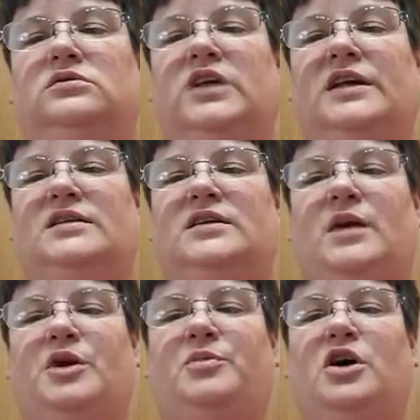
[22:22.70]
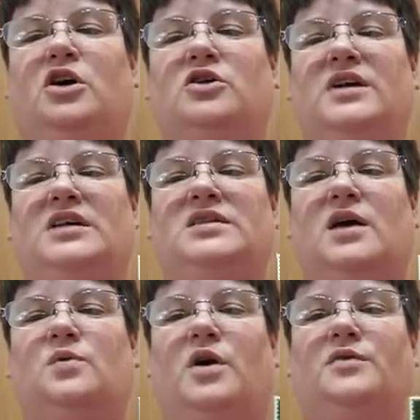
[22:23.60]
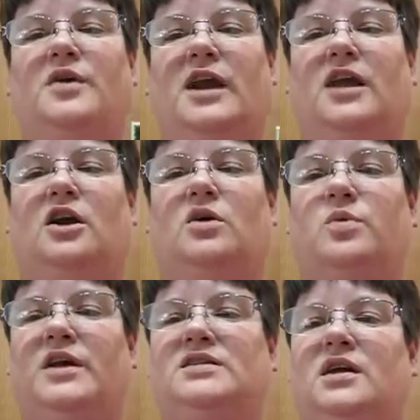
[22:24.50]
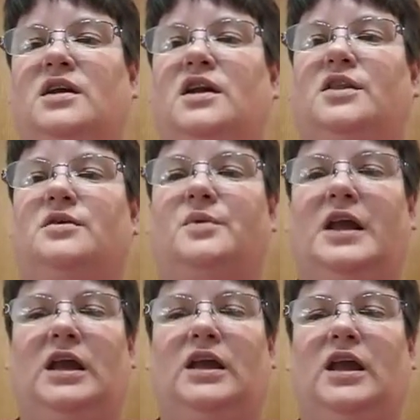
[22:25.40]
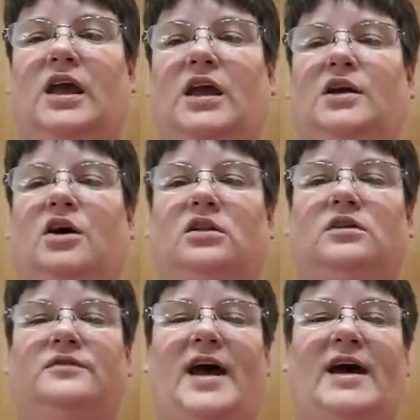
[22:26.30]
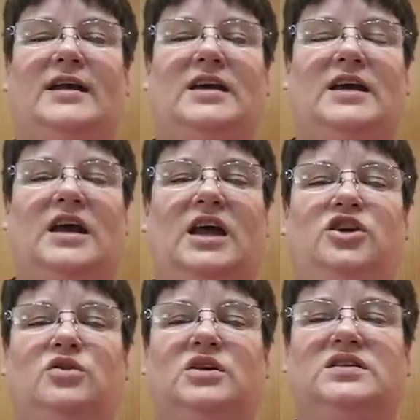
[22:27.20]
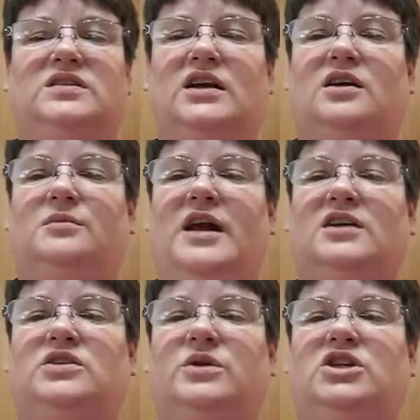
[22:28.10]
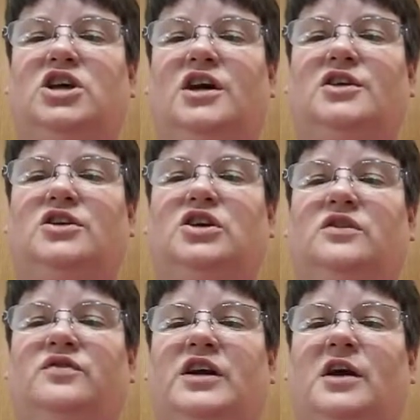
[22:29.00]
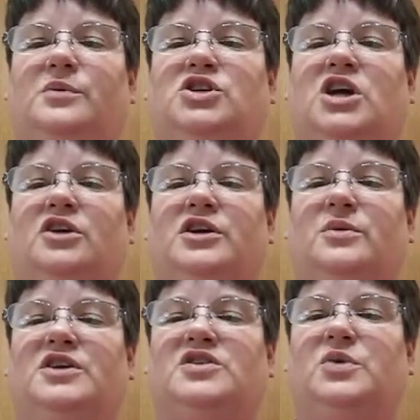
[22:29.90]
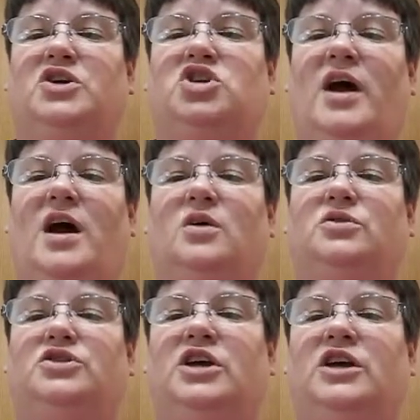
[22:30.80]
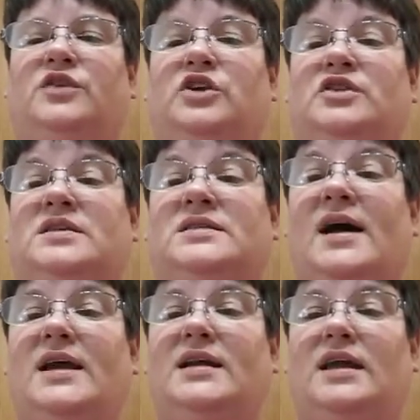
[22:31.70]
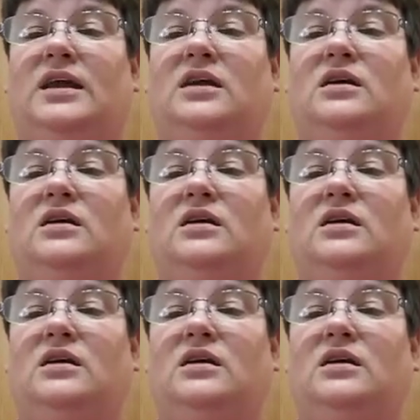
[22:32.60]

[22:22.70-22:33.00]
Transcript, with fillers: like i'm going to put all greens on one ring and all reds on another ring and all of that and you can stick them next to each other you can figure out which color you want to switch out if you're designing